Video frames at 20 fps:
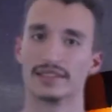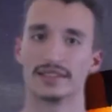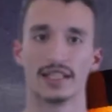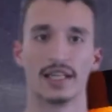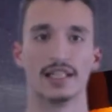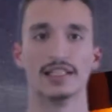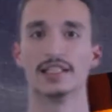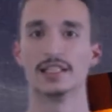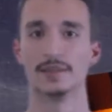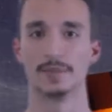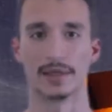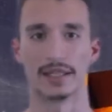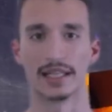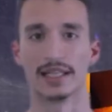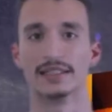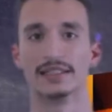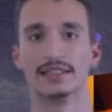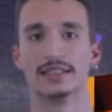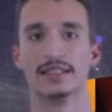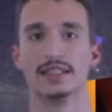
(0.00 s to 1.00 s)
pizza and
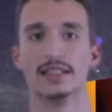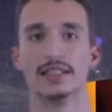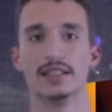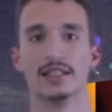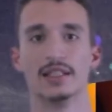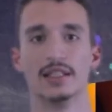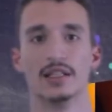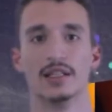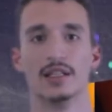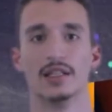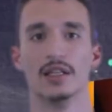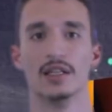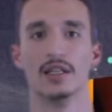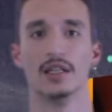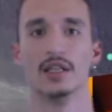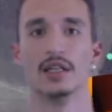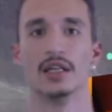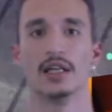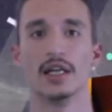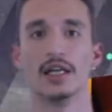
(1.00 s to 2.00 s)
spaghetti.
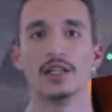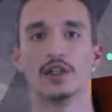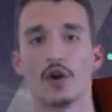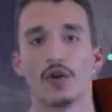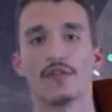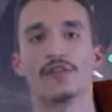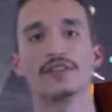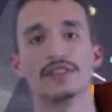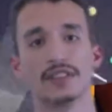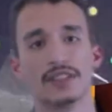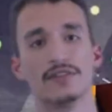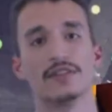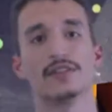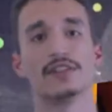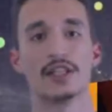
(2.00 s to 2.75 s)
It offers